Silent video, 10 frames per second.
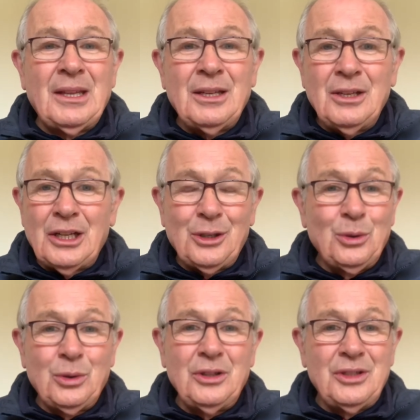not
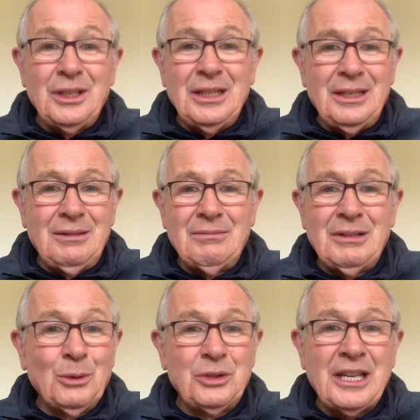alone is he an
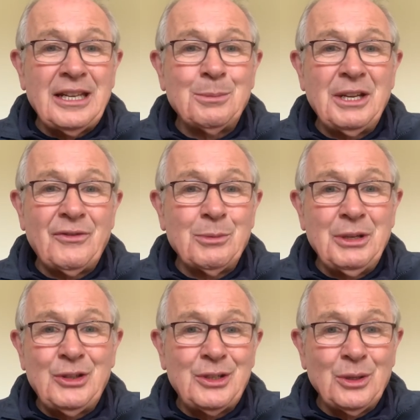outstanding player from
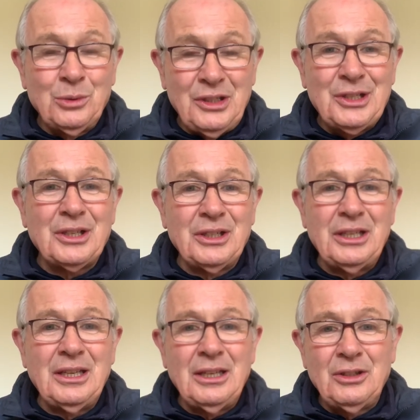Mitchelstown, this guy
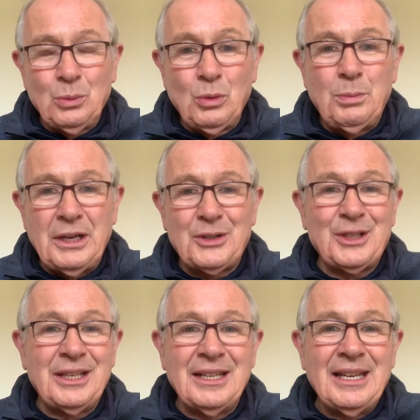is one
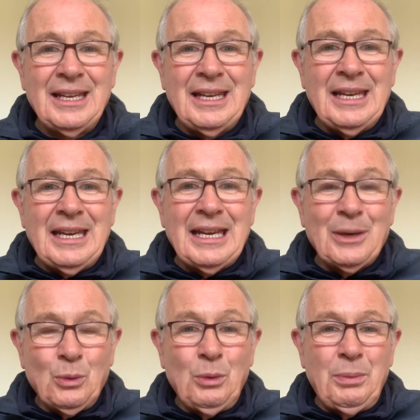person,
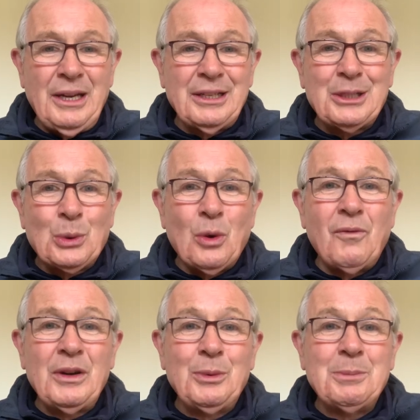one player that
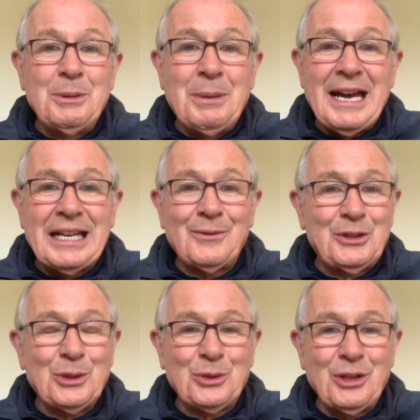hopefully will be part of a
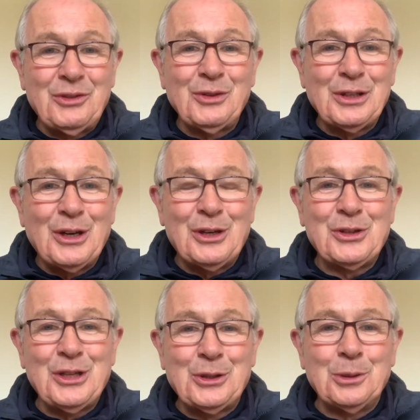successful Cork
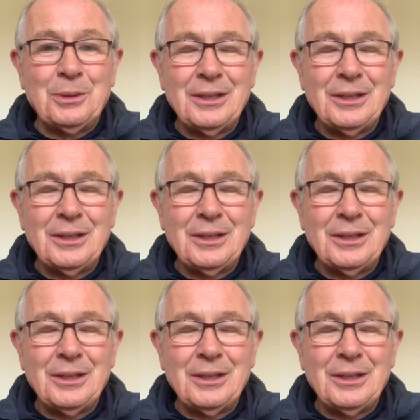setup.